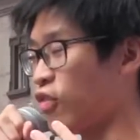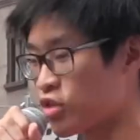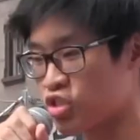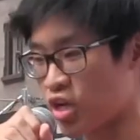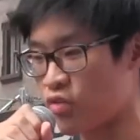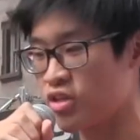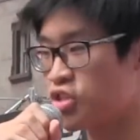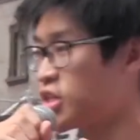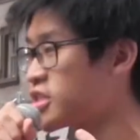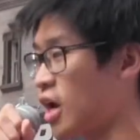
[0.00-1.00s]
first
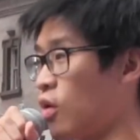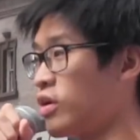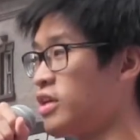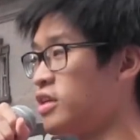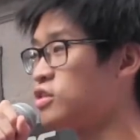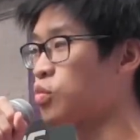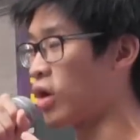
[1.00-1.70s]
generation, Taiwanese,